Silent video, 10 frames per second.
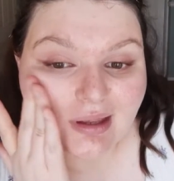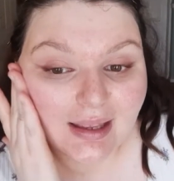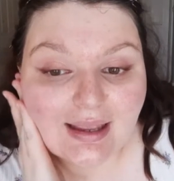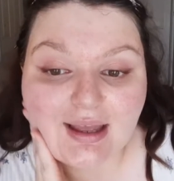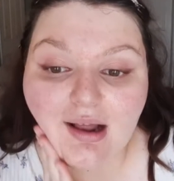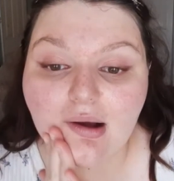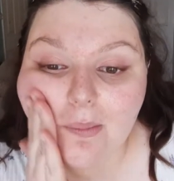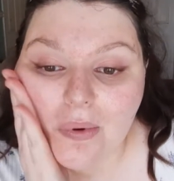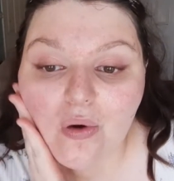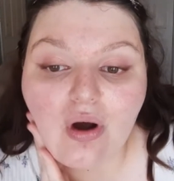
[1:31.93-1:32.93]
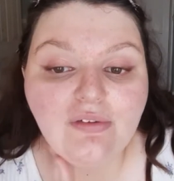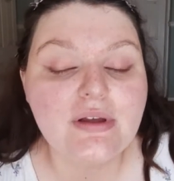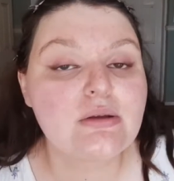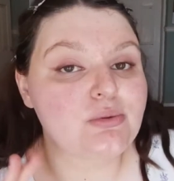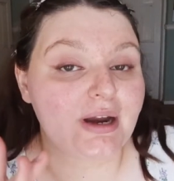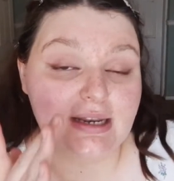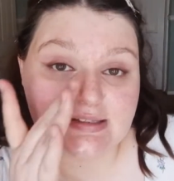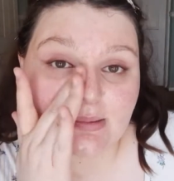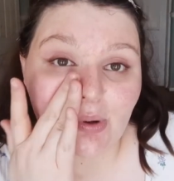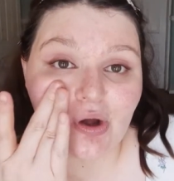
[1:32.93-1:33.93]
It pore fills where it
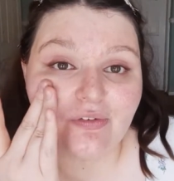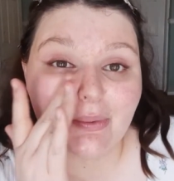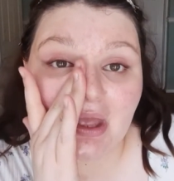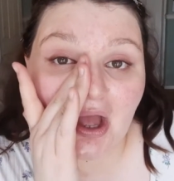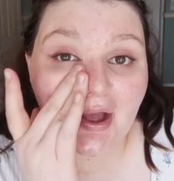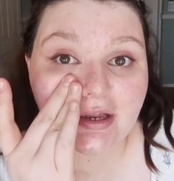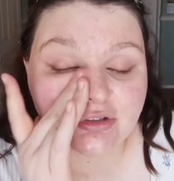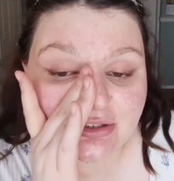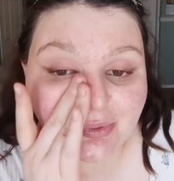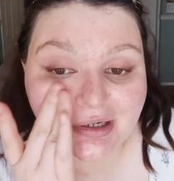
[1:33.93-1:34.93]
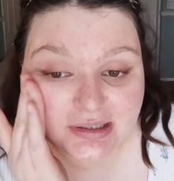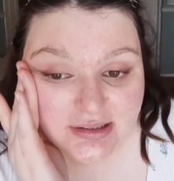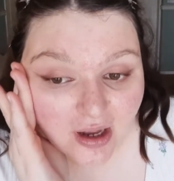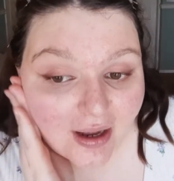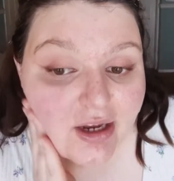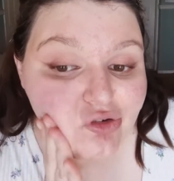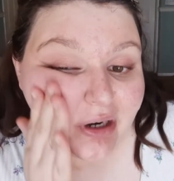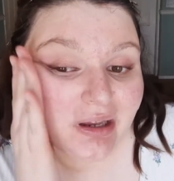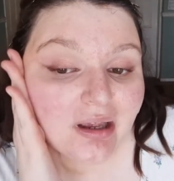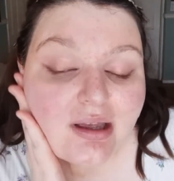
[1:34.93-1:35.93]
needs to pore fill. It hydrates where it needs to
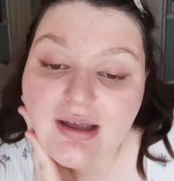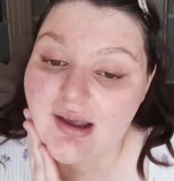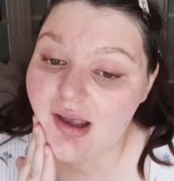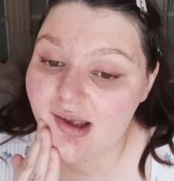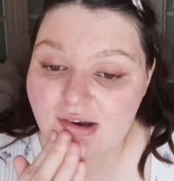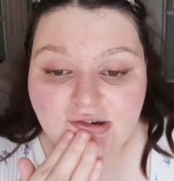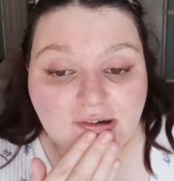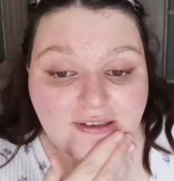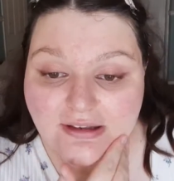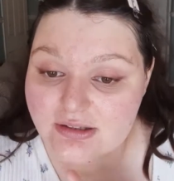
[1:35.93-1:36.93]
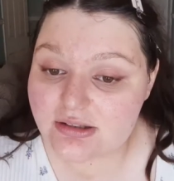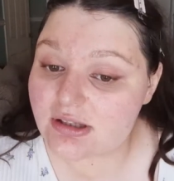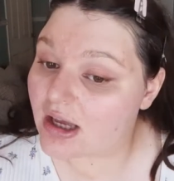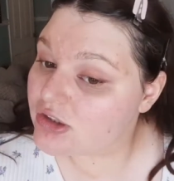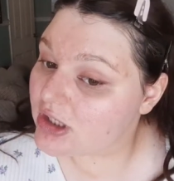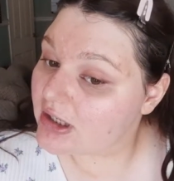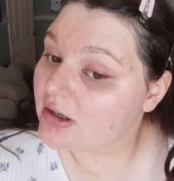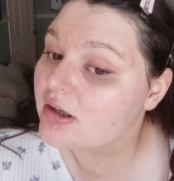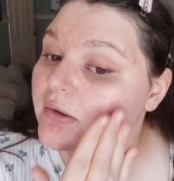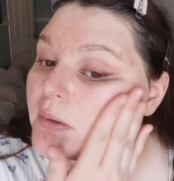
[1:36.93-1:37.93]
hydrate. It is just such a
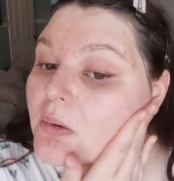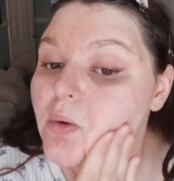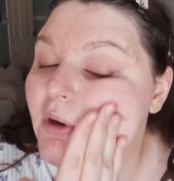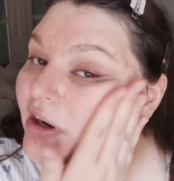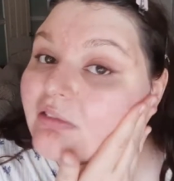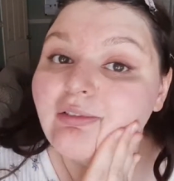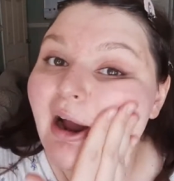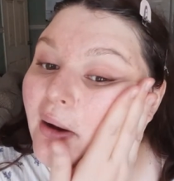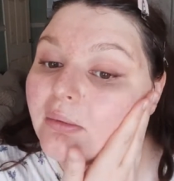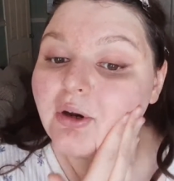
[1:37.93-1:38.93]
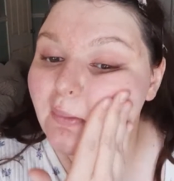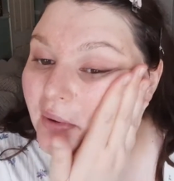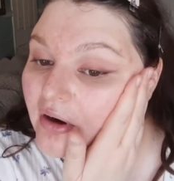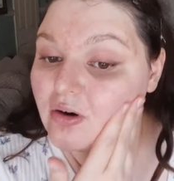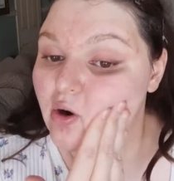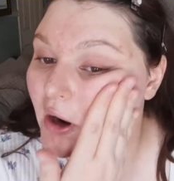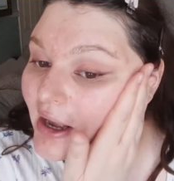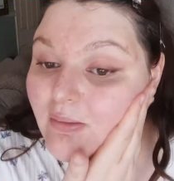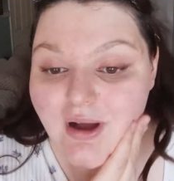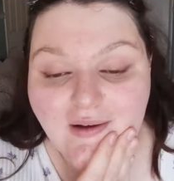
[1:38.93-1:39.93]
good all-round
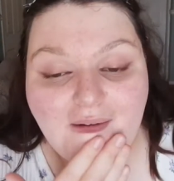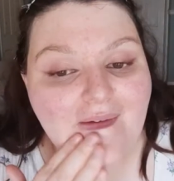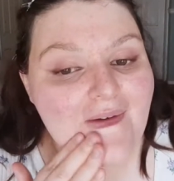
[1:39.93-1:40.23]
primer.